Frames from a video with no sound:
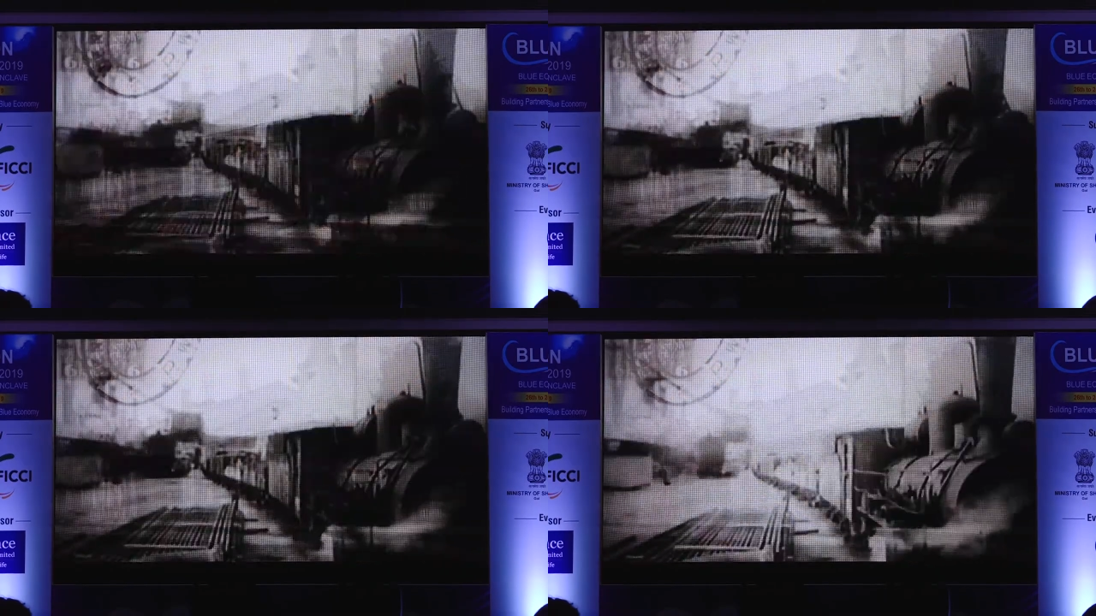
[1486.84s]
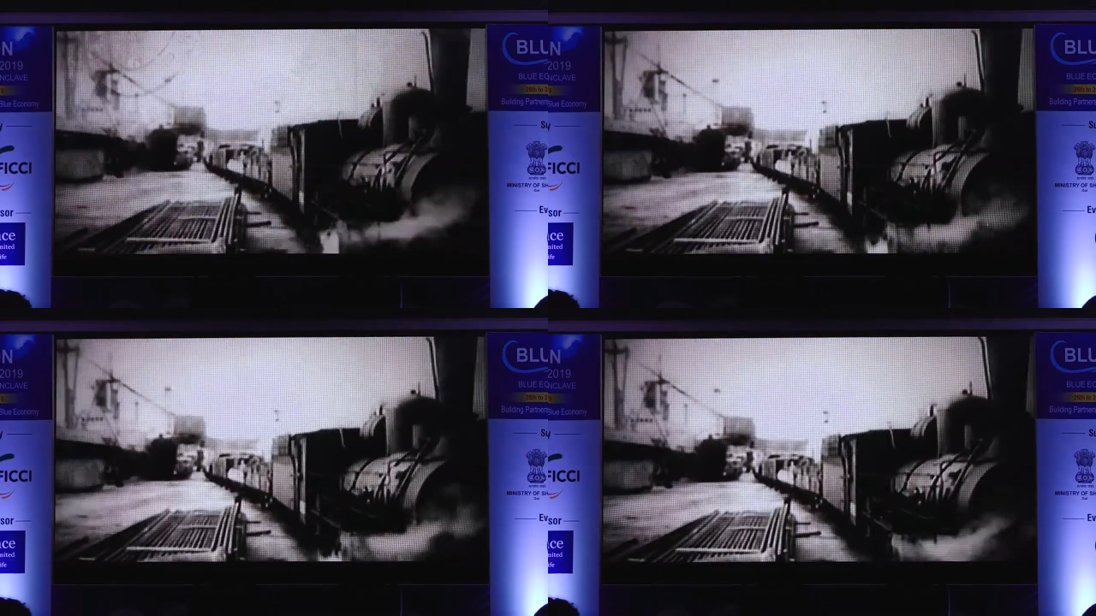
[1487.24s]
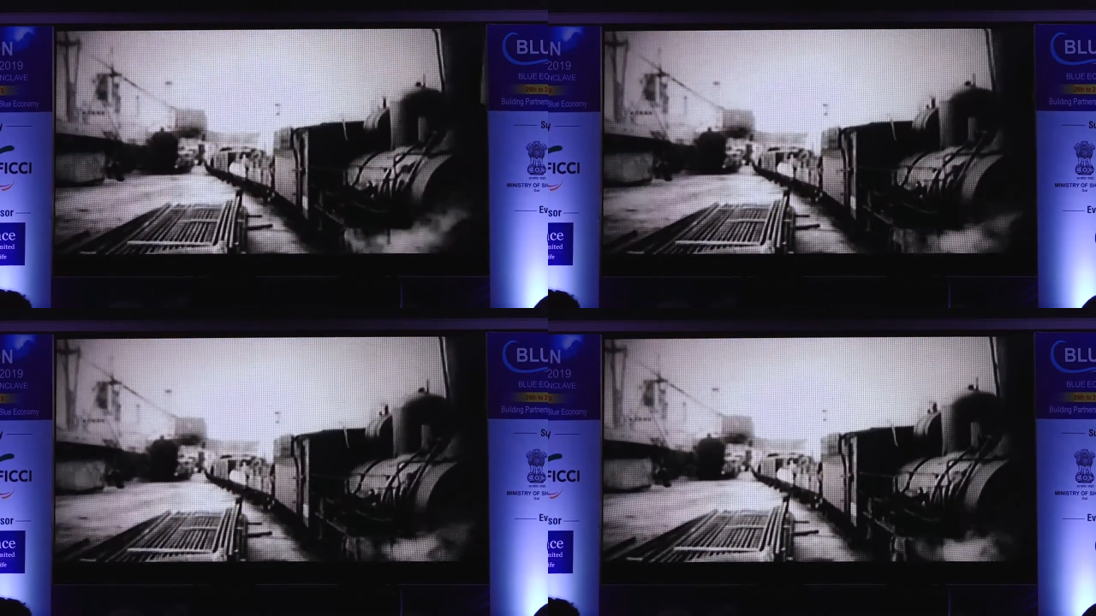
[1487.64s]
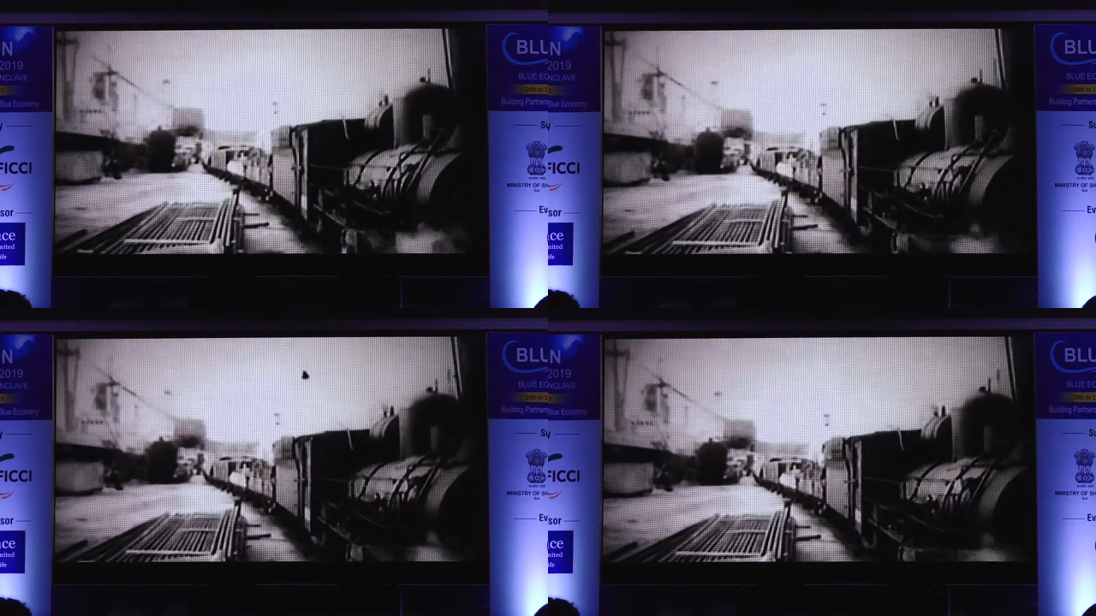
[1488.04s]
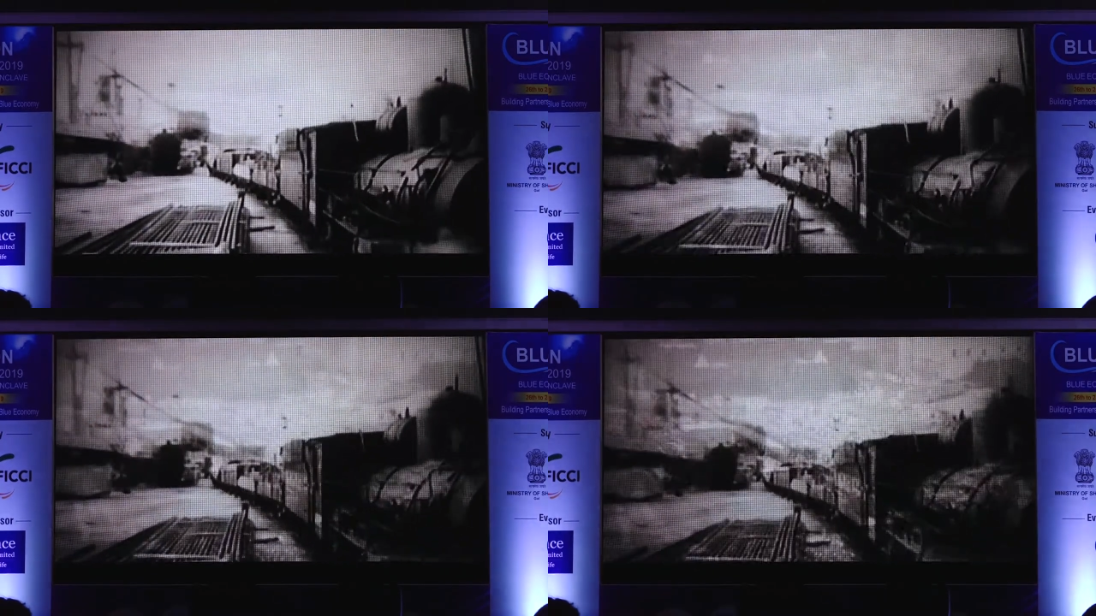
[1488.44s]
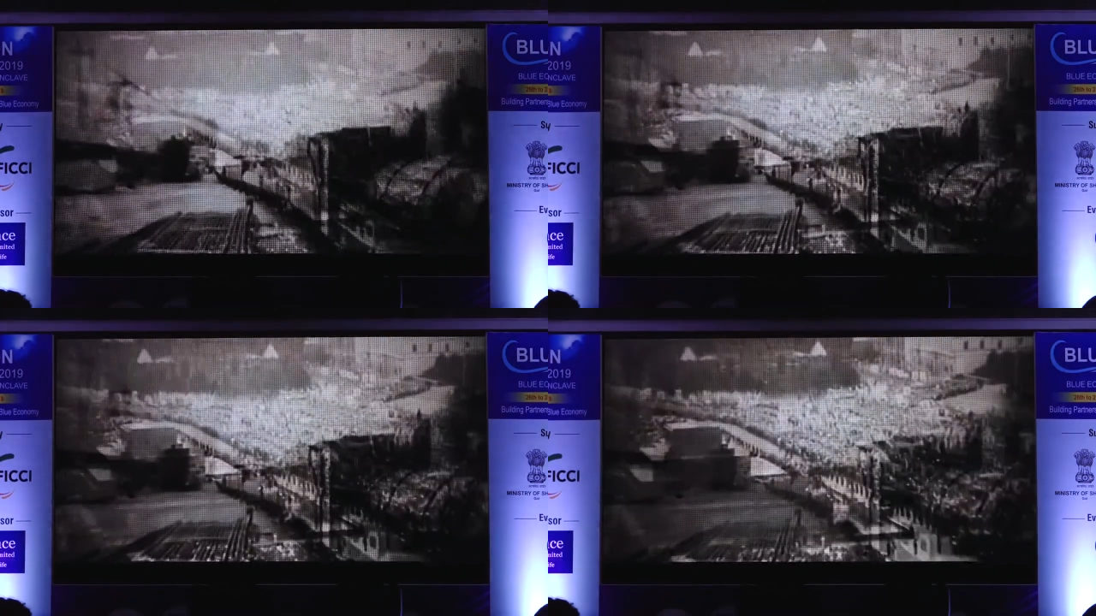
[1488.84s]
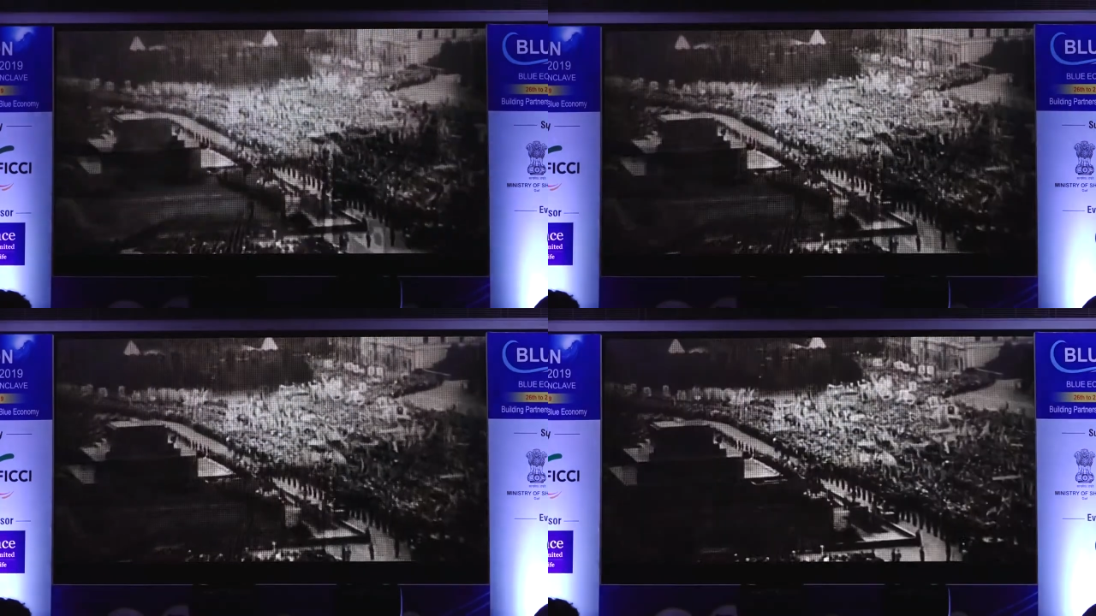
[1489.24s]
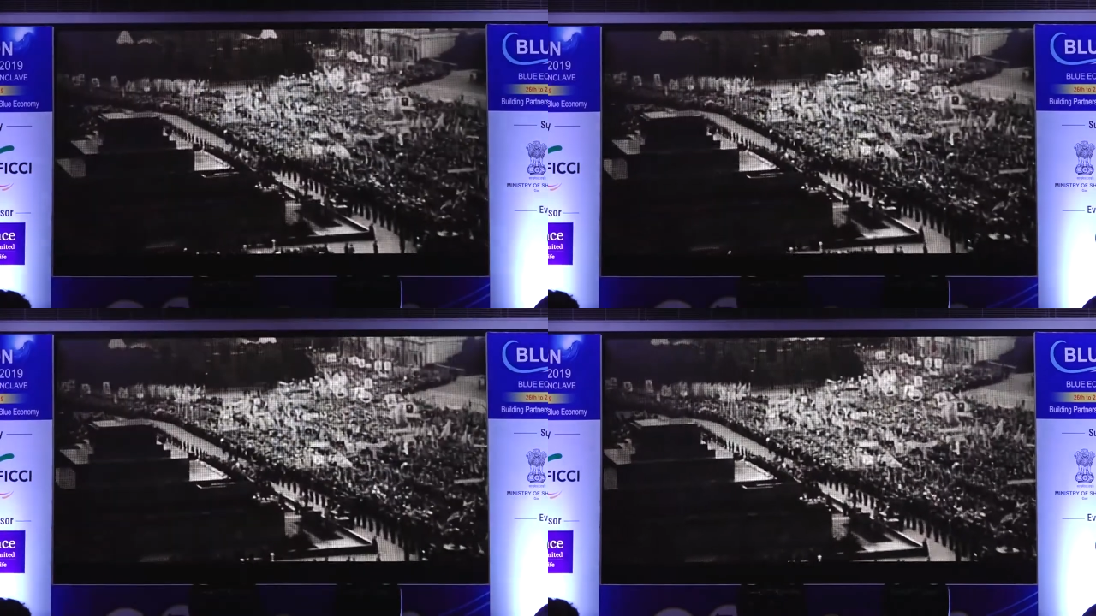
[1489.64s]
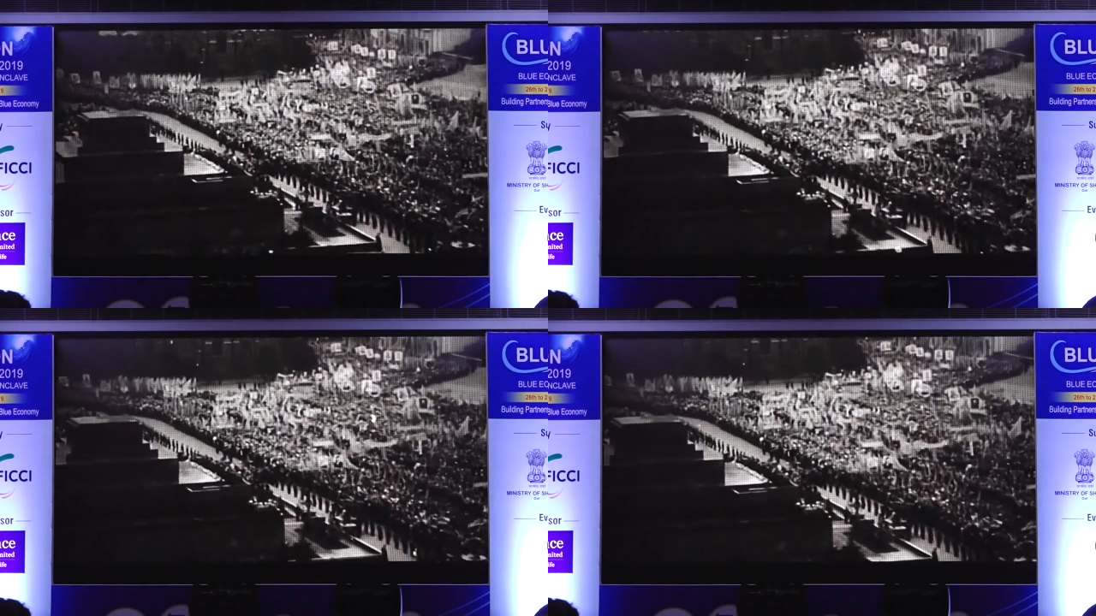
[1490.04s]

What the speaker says: Nobody's mouth can be seen.